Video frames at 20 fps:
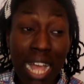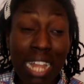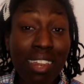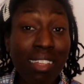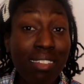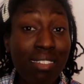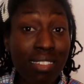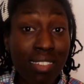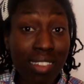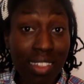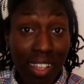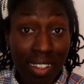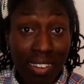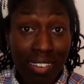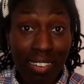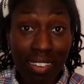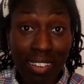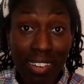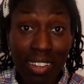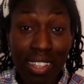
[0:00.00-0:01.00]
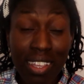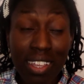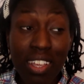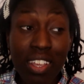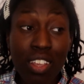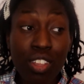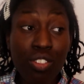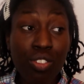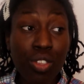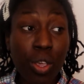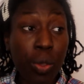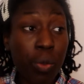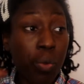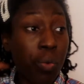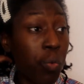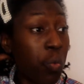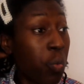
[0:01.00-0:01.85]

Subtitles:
are. And this is London. So